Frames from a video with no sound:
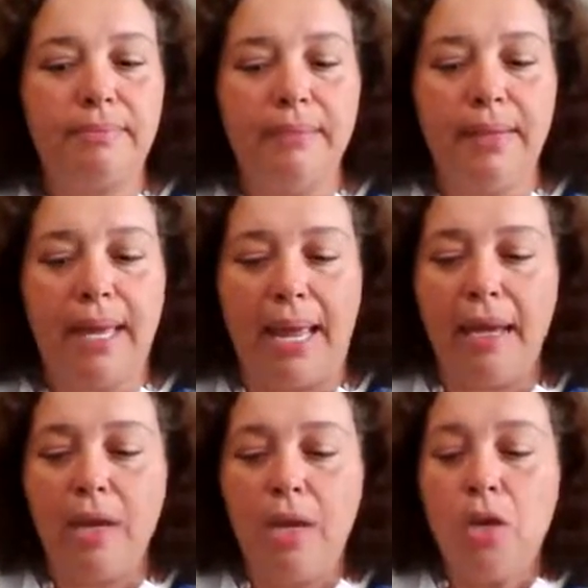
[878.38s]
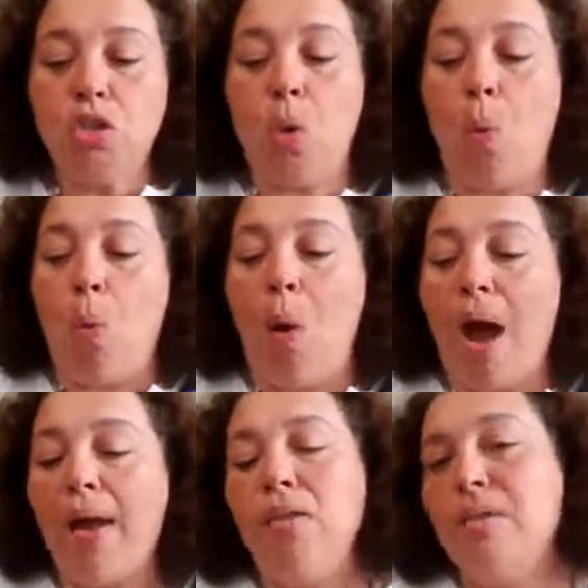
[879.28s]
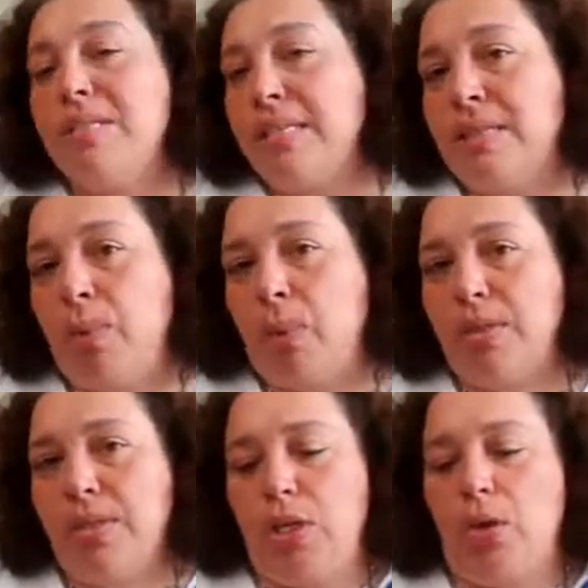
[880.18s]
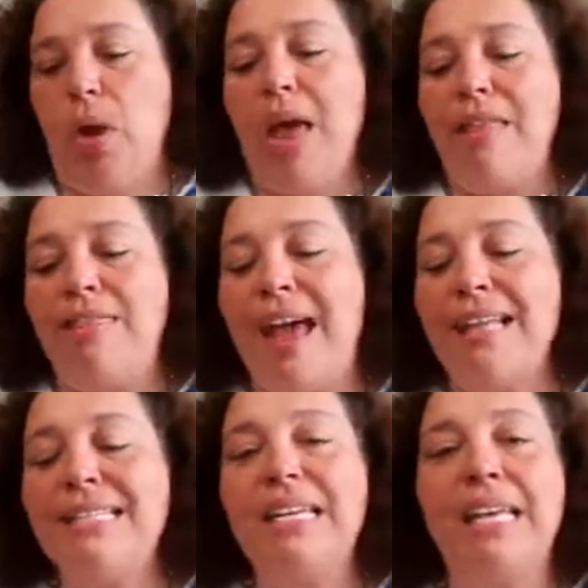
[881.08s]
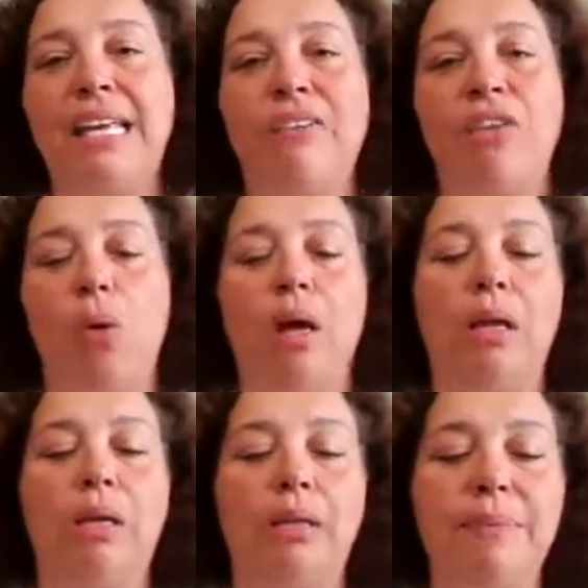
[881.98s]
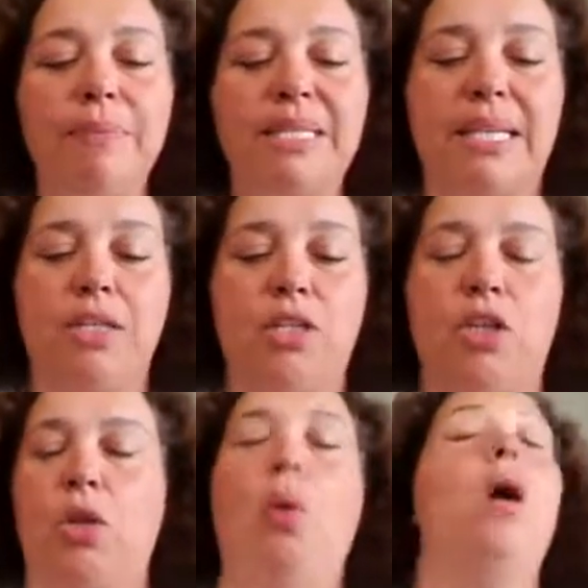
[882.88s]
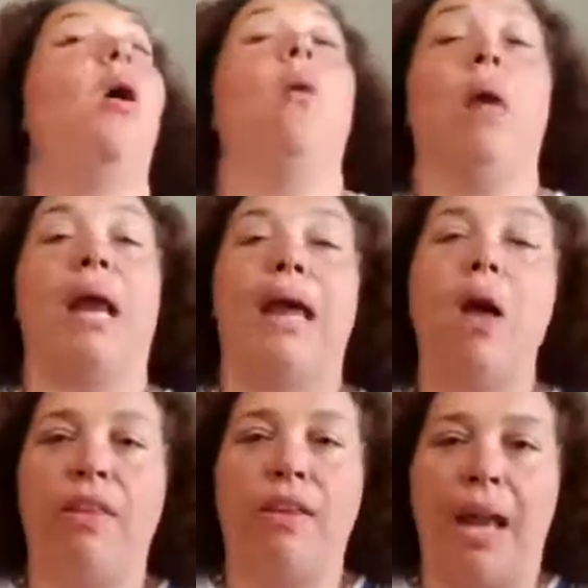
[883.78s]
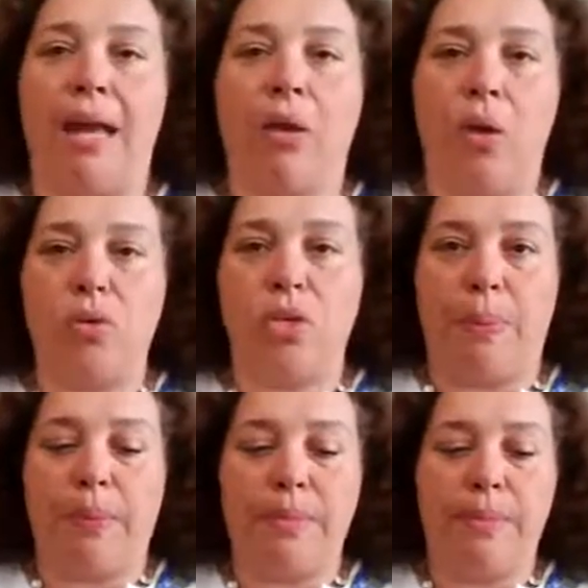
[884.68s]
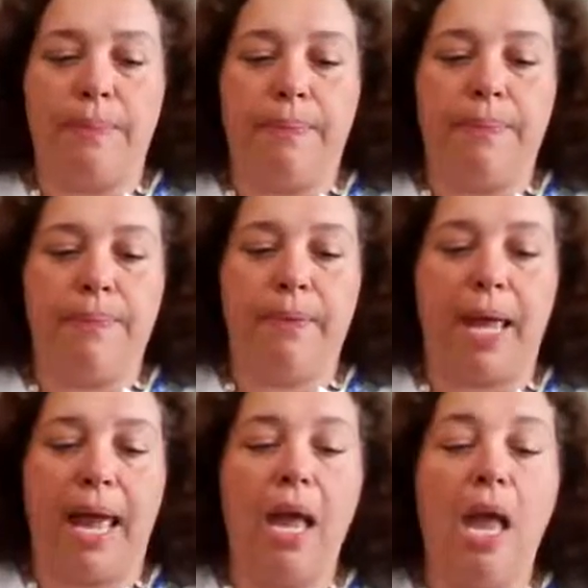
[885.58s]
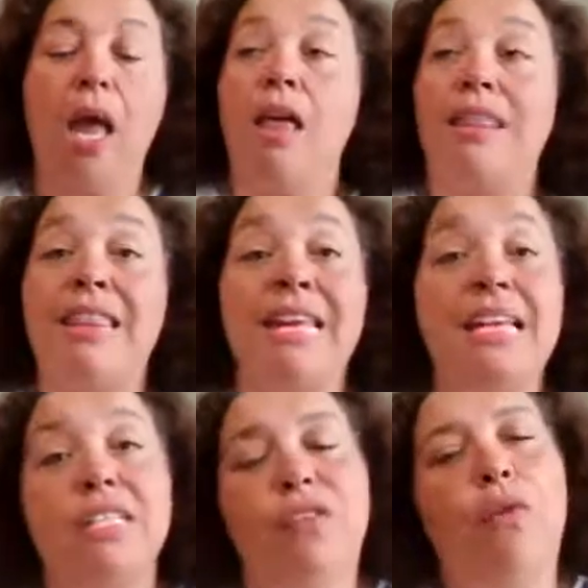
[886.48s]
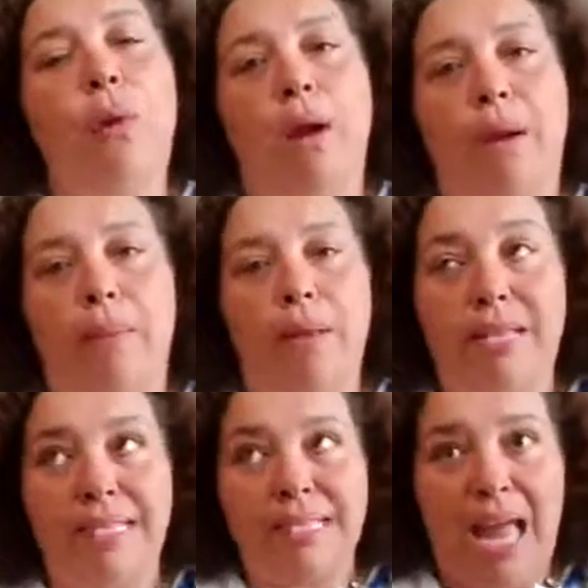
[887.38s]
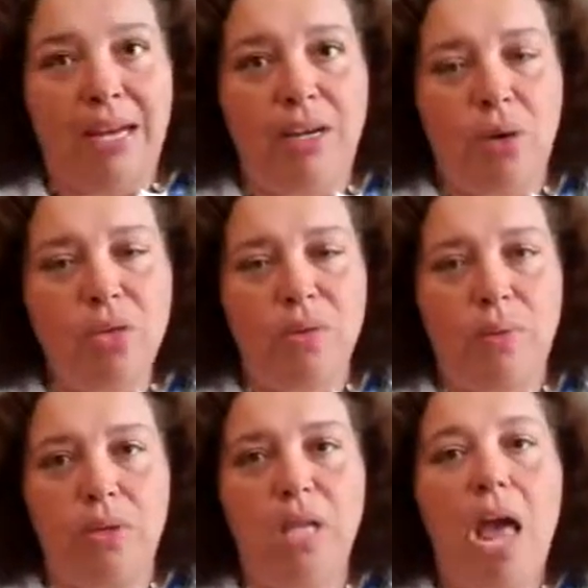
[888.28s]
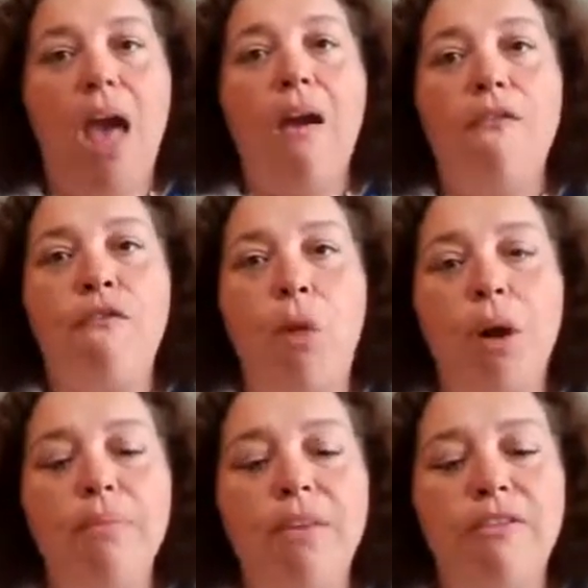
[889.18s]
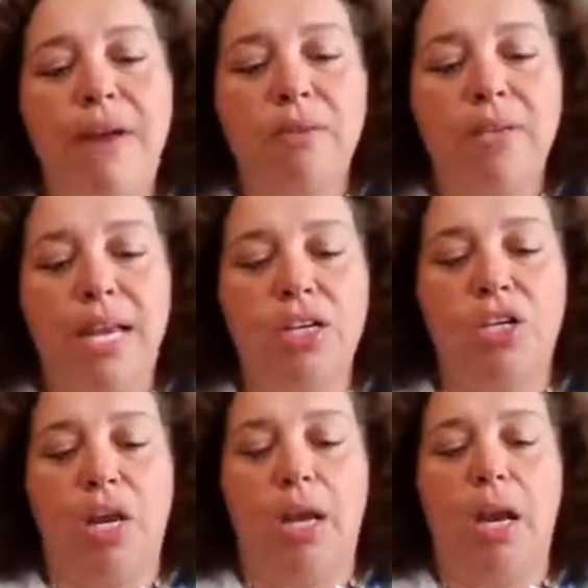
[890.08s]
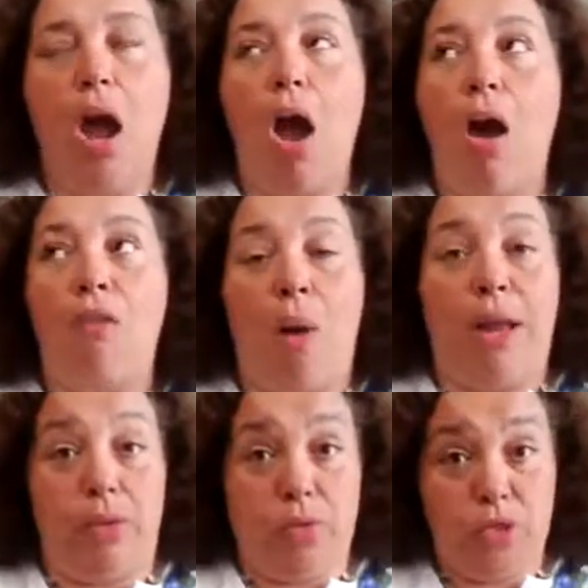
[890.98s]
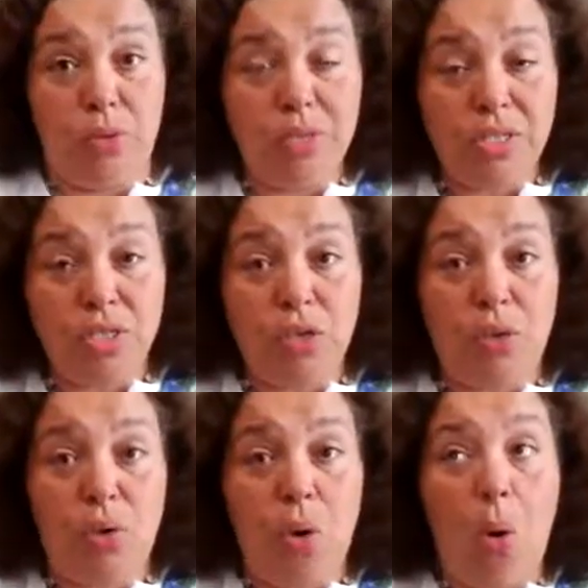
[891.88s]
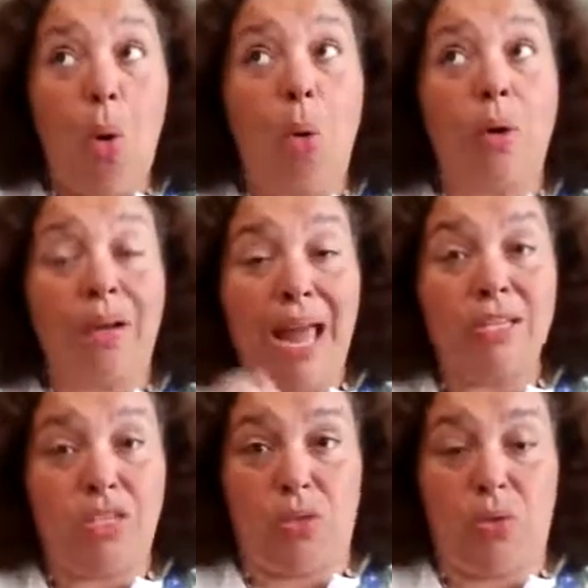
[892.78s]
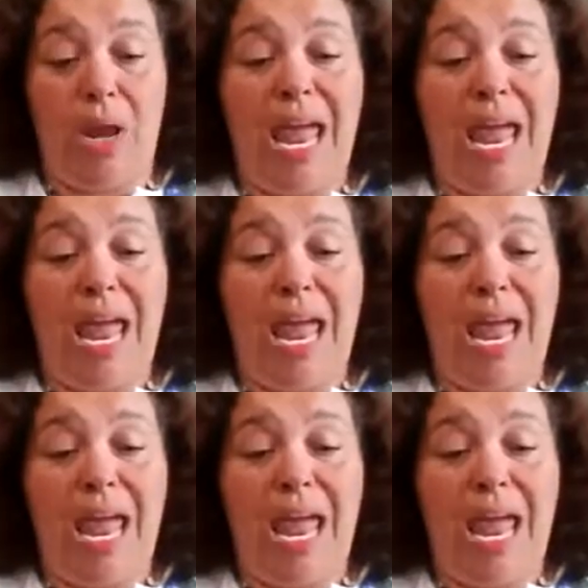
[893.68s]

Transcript: Okay, so why are those things important to you? That's going to give you a glimpse into what I call the non-negotiables. Okay, these non-negotiables form the foundation of why you choose to do or not do